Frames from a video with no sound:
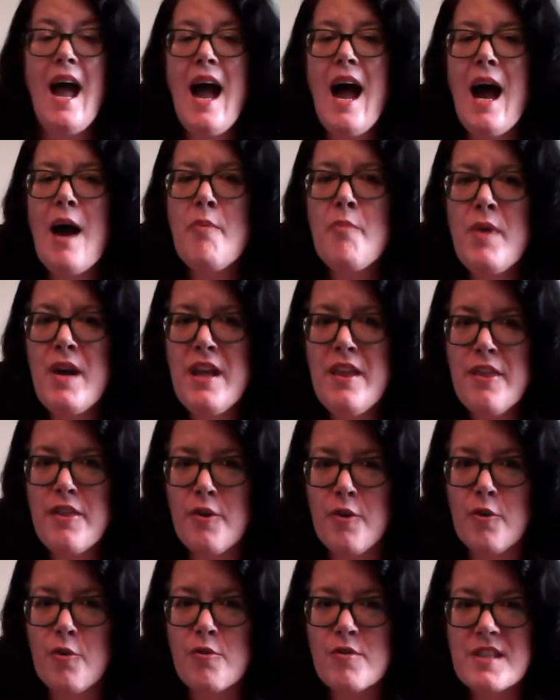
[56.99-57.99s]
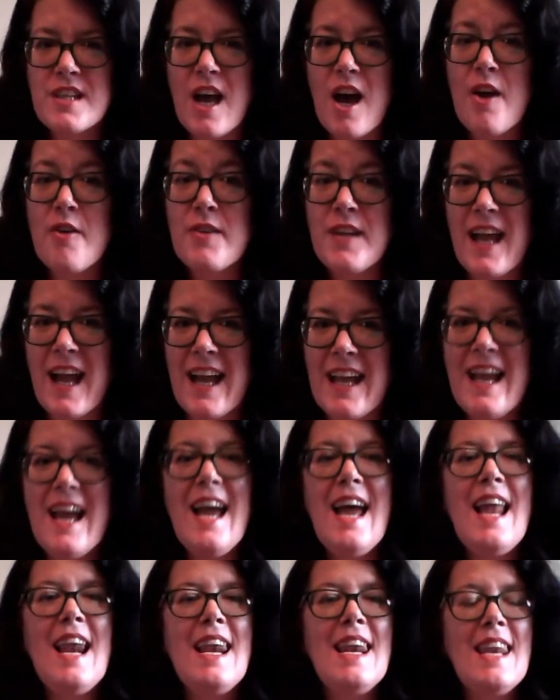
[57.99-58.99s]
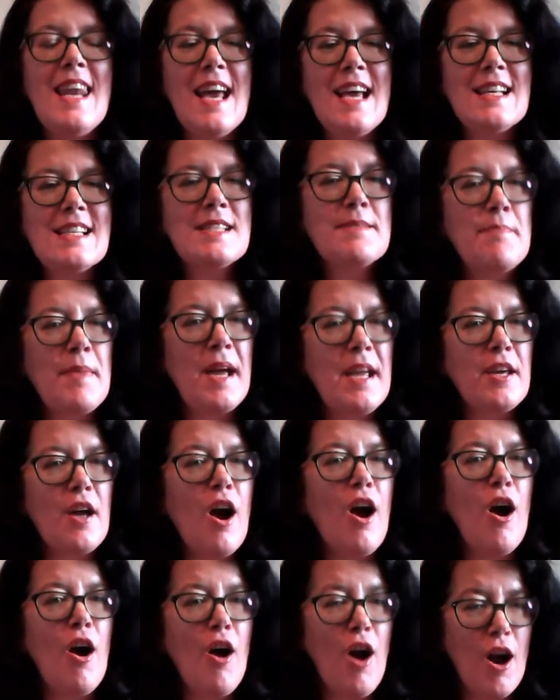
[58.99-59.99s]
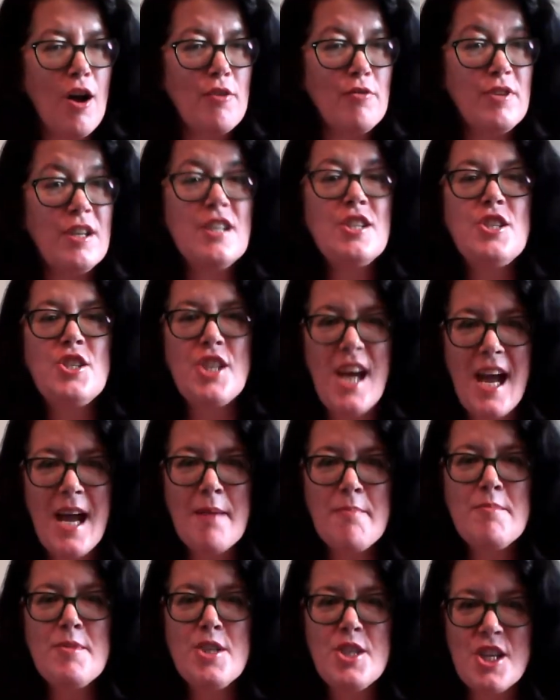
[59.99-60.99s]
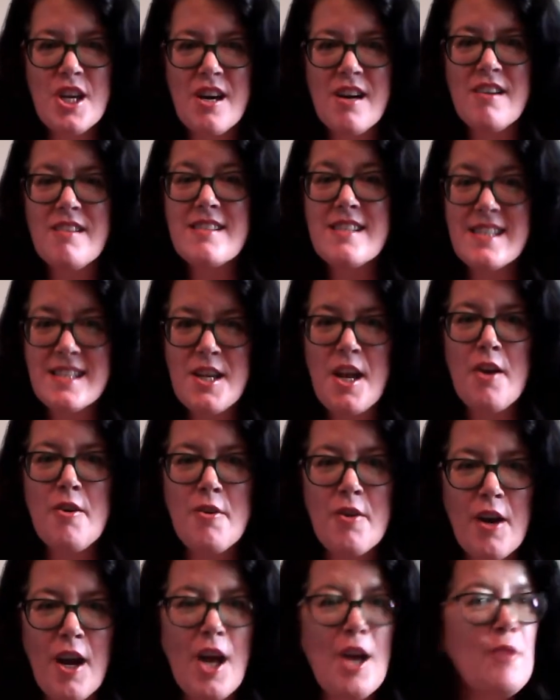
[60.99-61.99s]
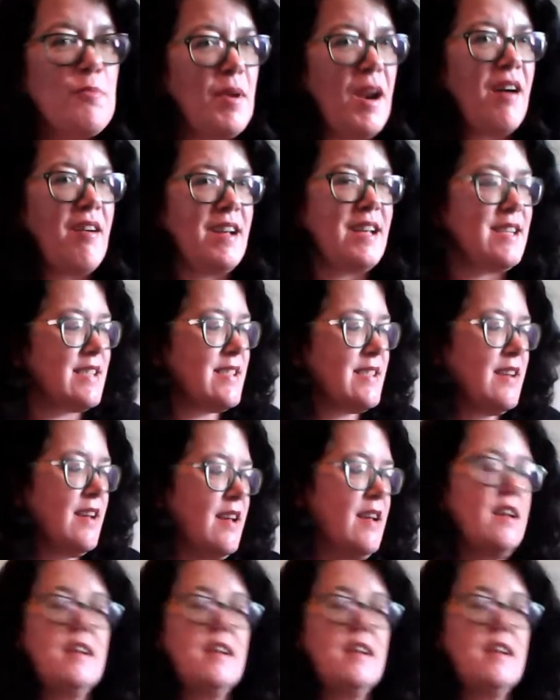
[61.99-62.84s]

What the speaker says: And we thought, okay, let's make our own jam jar snow globe lights.